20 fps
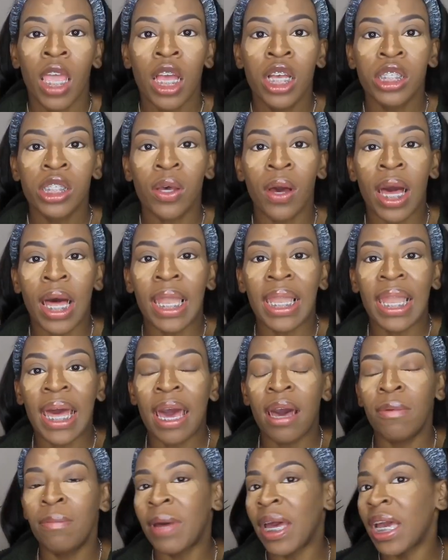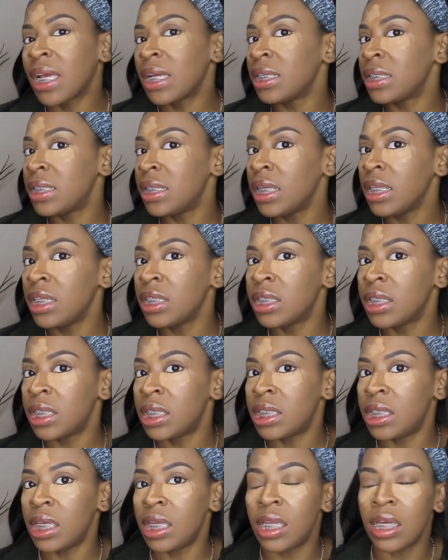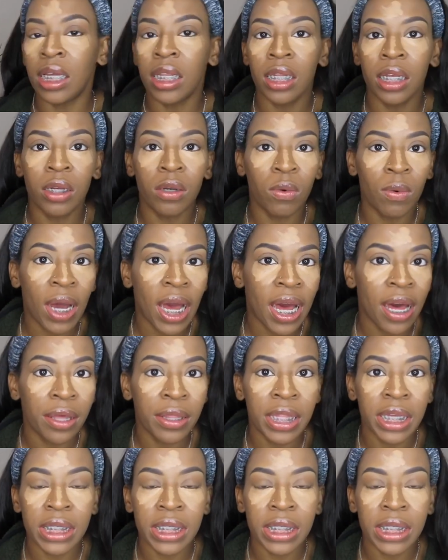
So I allow my concealer to sit a little while.